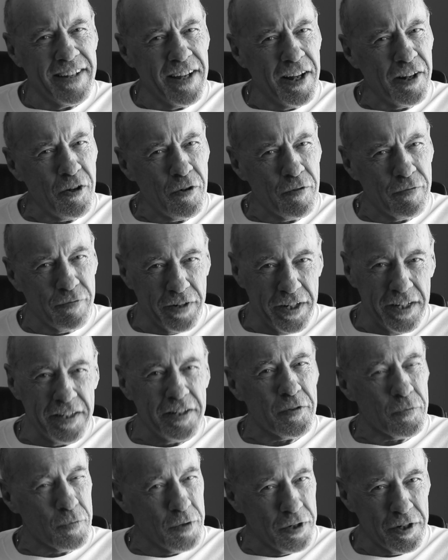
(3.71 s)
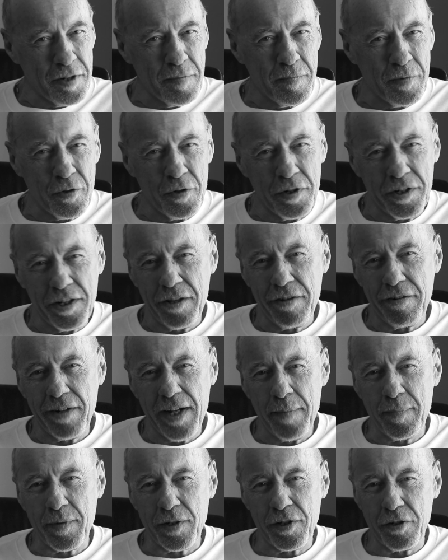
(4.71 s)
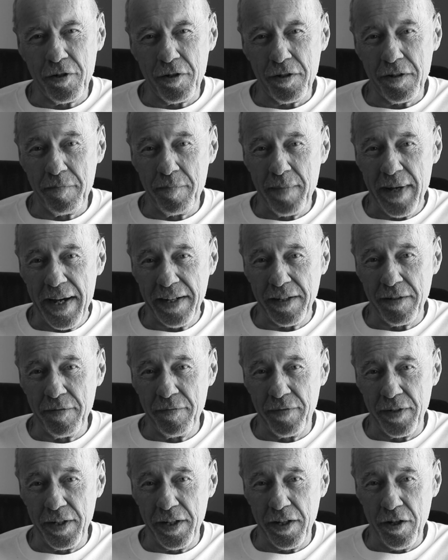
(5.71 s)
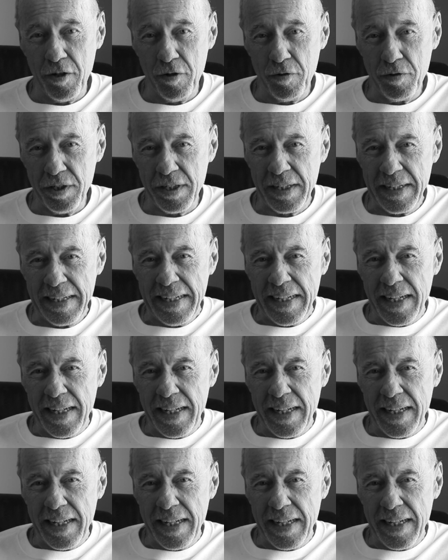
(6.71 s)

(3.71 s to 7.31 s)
Hello friends, welcome to another episode of Magnum Videos.